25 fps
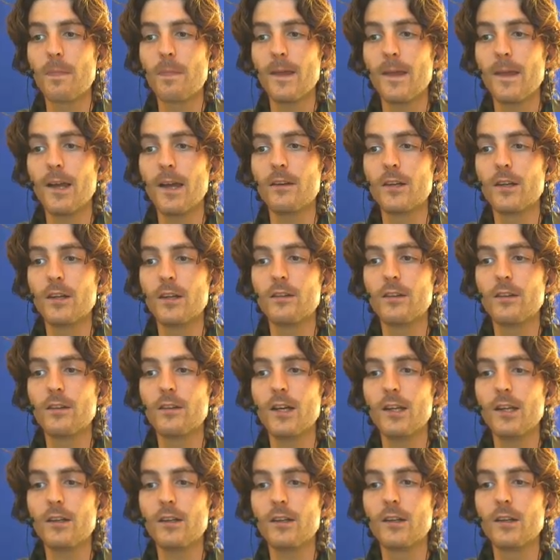and
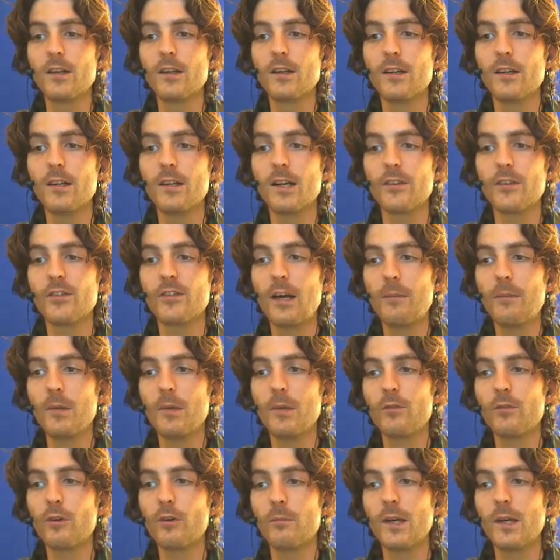take some
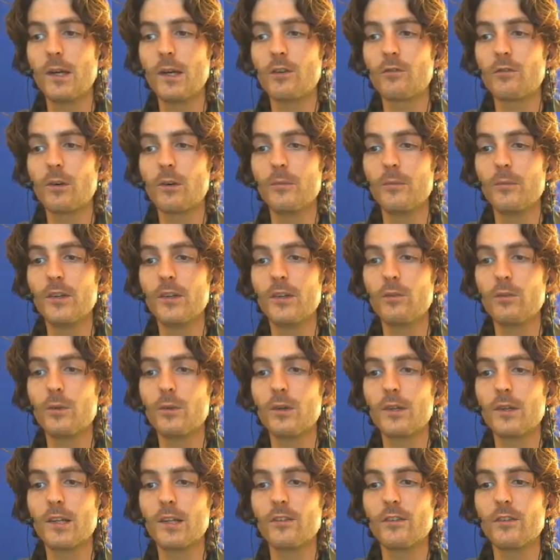information from this
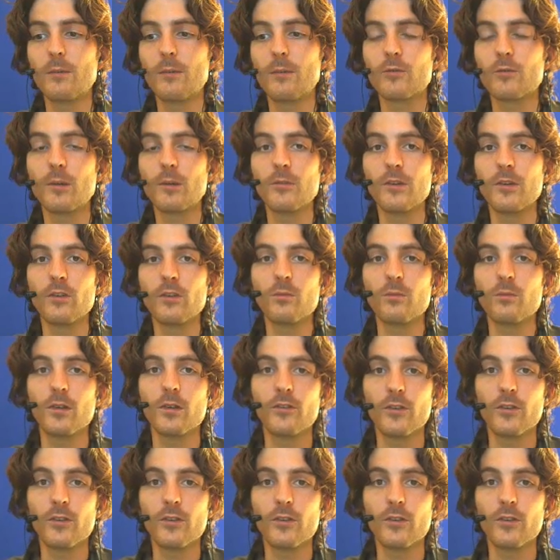one and some from this one.